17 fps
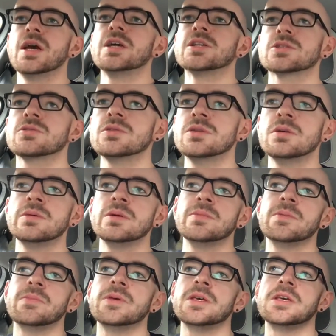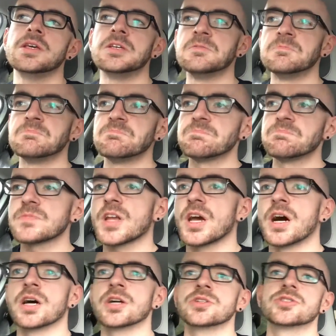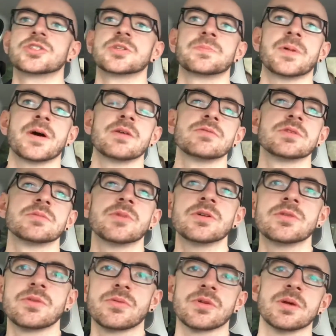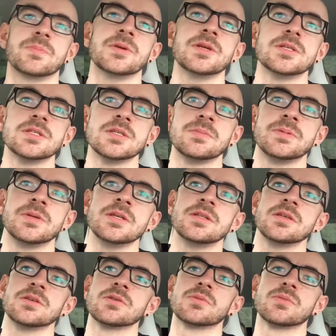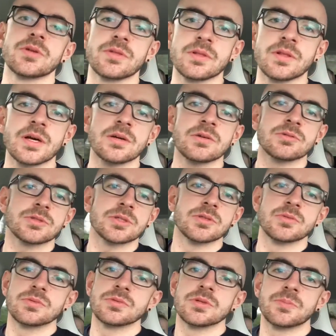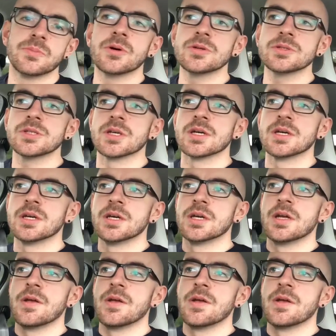It's going to maybe be £100 a month on a PCP deal with little to no deposit,